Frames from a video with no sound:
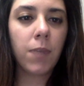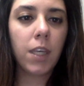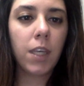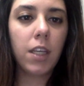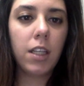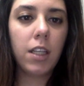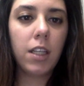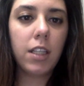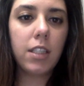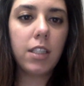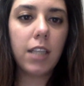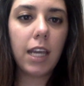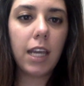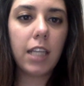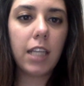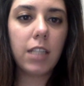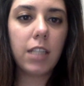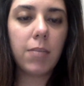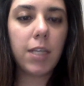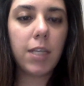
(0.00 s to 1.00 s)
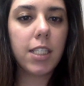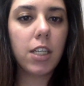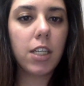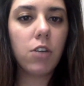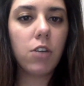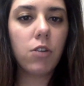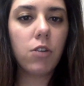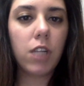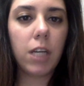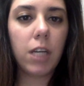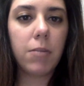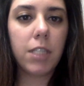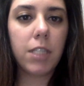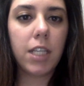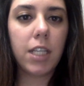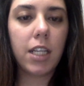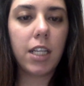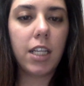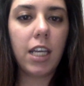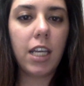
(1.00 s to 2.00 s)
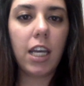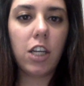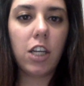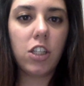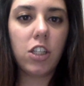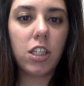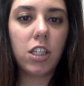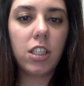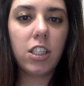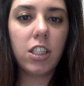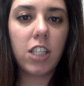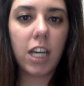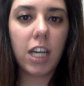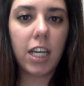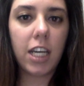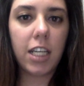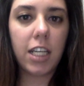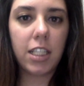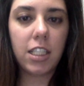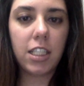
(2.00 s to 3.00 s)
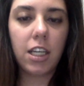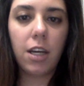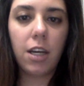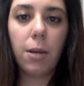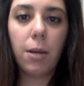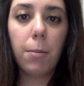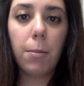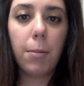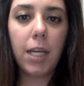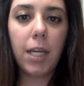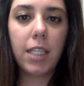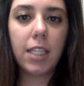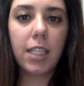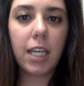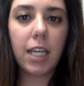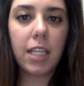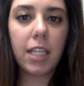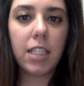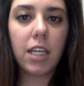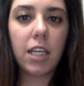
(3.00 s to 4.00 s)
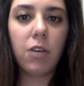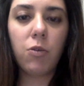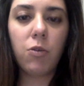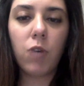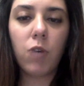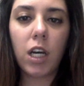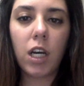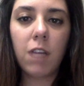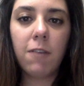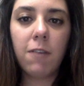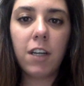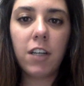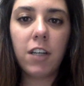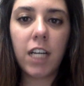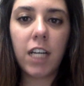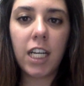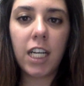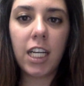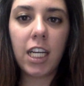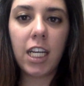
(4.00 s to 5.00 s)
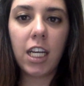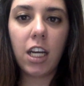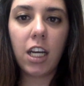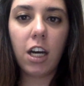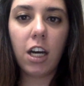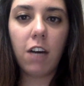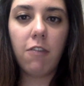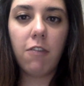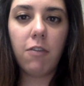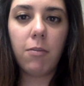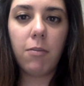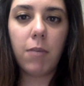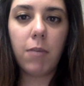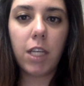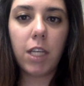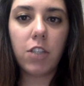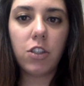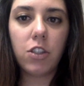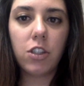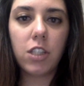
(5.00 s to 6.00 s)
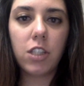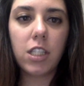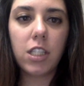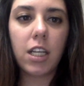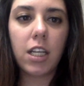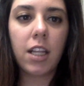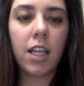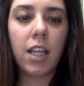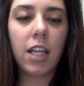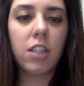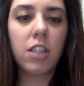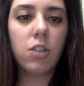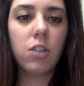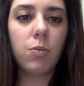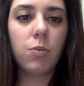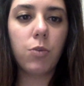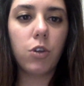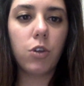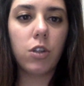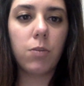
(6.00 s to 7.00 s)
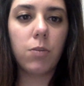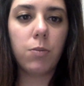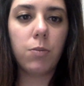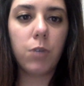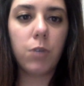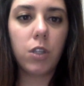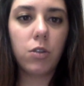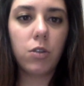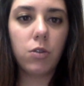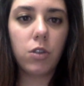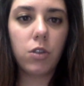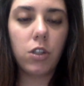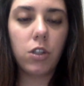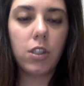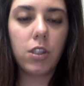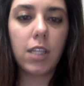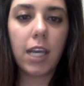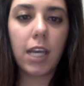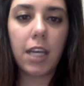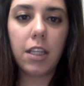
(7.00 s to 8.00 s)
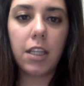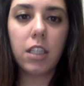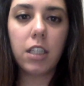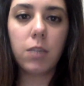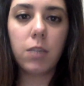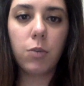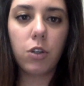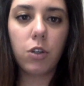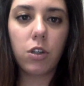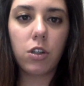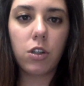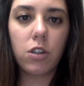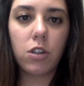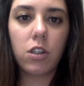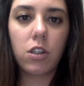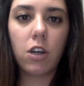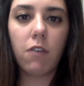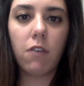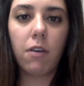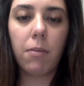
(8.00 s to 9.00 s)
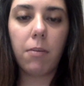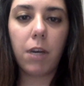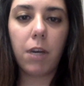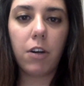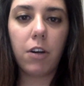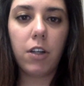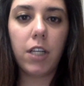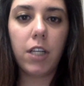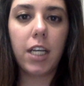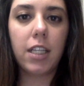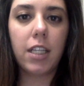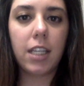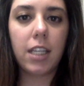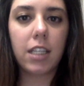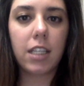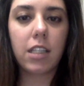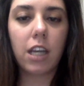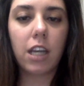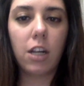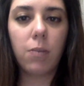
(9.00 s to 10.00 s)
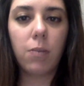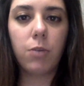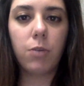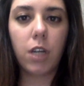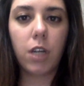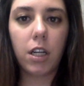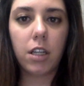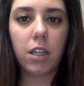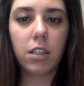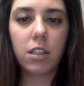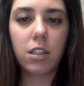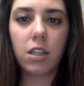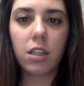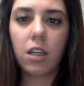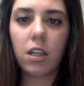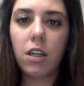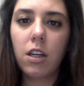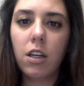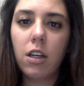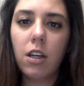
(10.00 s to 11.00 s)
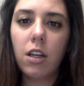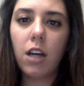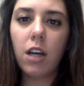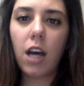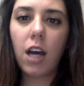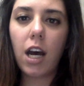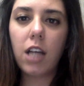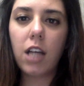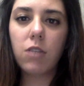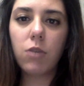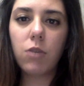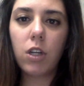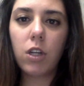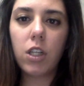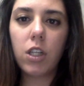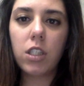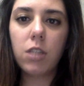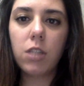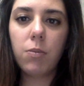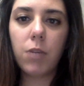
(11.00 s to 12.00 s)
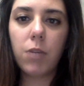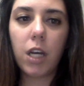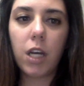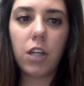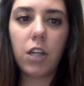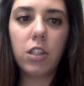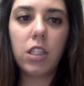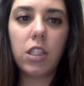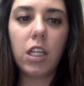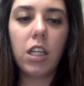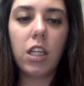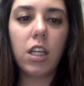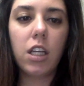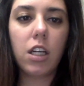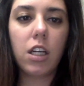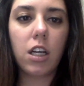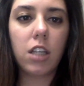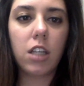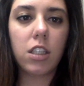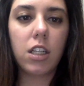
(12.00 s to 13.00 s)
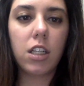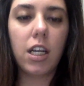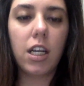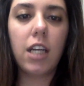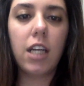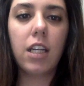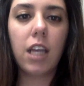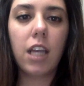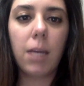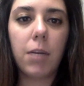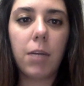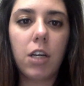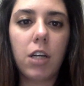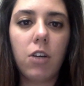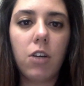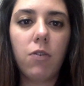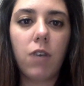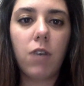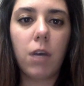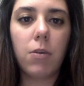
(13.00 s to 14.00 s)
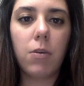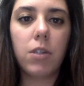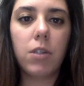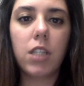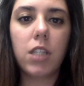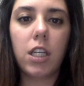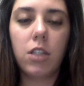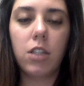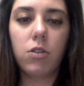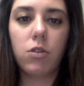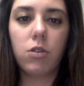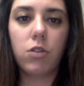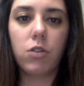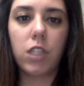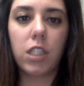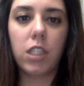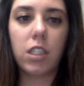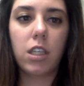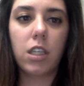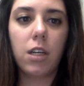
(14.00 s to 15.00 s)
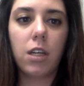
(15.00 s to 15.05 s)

In this case, Mexico claims that the Asian giant maintains a wide variety of measures that support producers and exporters of apparel and textile products, as well as suppliers in the cotton and chemical fibers industries.